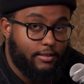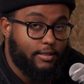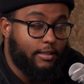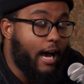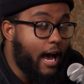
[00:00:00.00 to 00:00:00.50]

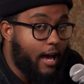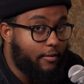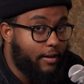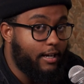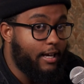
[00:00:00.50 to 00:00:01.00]
to God,
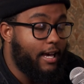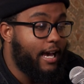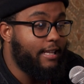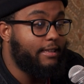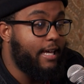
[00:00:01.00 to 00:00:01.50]
right?
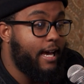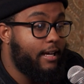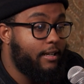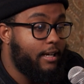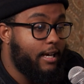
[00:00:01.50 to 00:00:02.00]
And
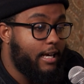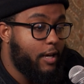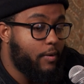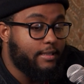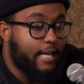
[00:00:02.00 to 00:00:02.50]
then
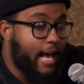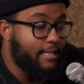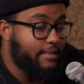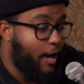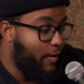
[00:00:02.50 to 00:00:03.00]
he was
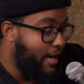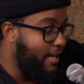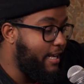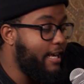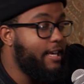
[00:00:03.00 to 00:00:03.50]
cast out and
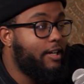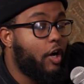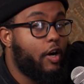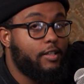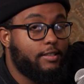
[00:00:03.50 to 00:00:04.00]
he
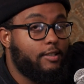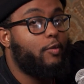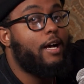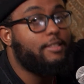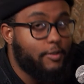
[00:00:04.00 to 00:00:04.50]
cursed the
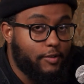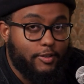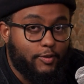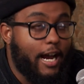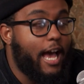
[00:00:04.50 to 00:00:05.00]
rest of
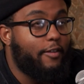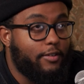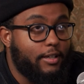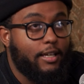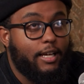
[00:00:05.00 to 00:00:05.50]
us
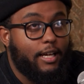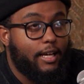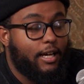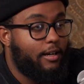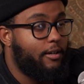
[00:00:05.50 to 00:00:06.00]
forever.
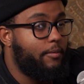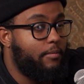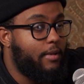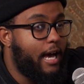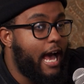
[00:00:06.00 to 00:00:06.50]

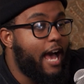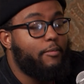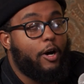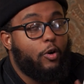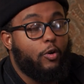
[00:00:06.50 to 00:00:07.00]
Um, I have
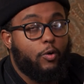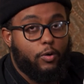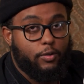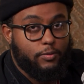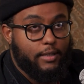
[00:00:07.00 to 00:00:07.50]
my own
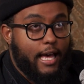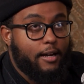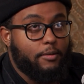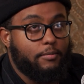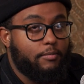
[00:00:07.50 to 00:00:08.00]
quarrels with
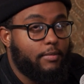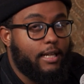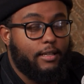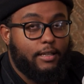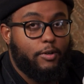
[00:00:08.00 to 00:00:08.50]
Adam,
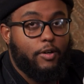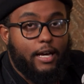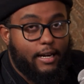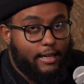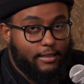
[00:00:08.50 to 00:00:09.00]
but we don't
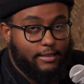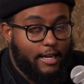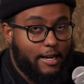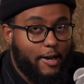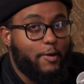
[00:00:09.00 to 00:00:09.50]
got to get into
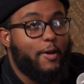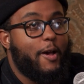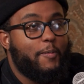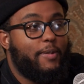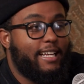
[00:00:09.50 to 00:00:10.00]
that now.
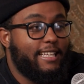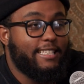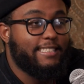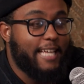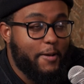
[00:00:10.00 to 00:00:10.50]
But in
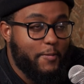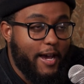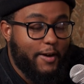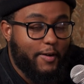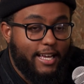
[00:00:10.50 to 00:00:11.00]
the same
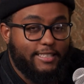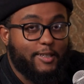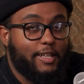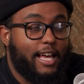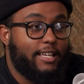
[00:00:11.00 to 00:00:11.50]
way, right?
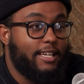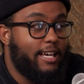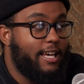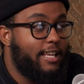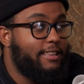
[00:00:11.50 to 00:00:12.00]
So like
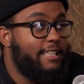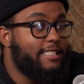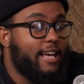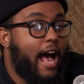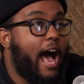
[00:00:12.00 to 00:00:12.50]

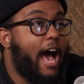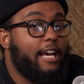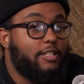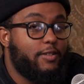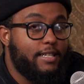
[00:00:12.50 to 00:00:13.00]
this
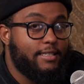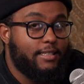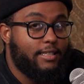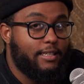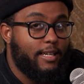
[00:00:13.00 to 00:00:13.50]
high
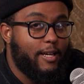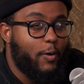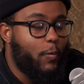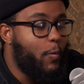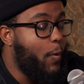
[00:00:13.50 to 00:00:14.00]
treason
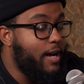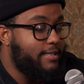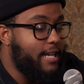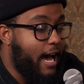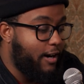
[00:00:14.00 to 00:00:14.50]

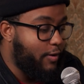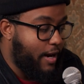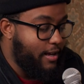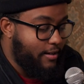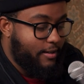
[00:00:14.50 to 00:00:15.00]
was not
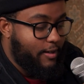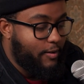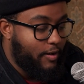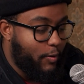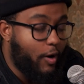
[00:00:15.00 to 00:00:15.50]
greater
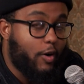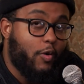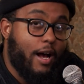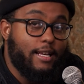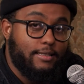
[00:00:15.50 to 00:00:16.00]
than what
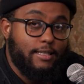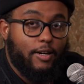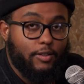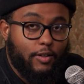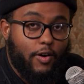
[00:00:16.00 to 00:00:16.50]
Christ did
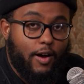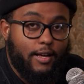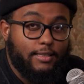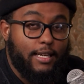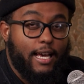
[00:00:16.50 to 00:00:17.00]
on the
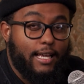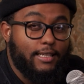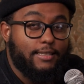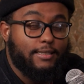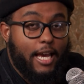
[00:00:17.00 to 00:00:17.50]
cross. And
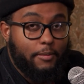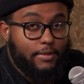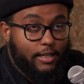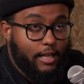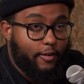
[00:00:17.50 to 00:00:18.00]
the same
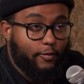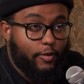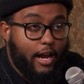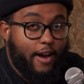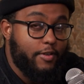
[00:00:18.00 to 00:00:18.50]
thing like
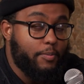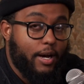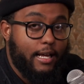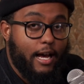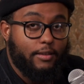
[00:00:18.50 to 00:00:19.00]
for
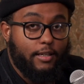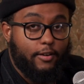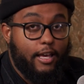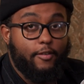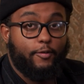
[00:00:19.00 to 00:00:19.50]
everybody out
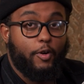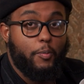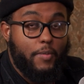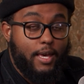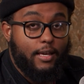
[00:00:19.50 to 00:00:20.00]
there, even for
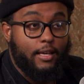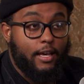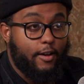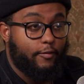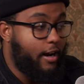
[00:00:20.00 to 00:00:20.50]
me,
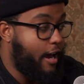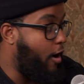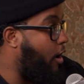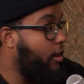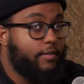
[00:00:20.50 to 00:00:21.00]
for
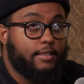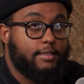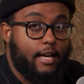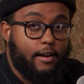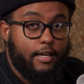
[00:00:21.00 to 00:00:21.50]
all of us
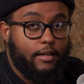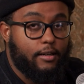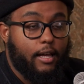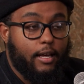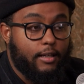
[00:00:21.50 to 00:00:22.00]
that are here
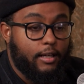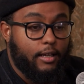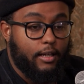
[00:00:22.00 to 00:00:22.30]
like